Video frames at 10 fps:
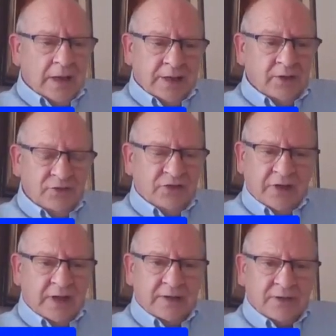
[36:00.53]
used to
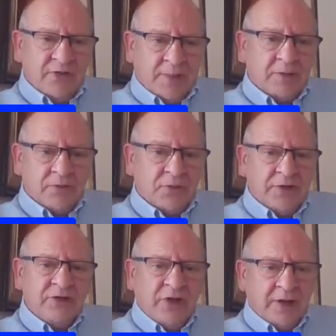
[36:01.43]
get asked about 3
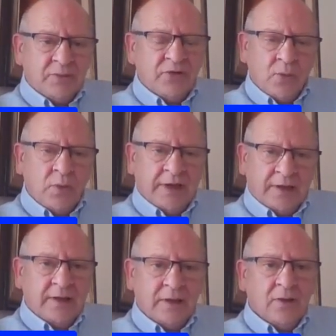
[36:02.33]
times a
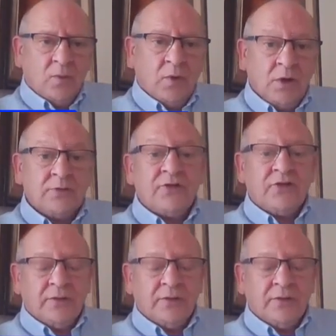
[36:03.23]
week, what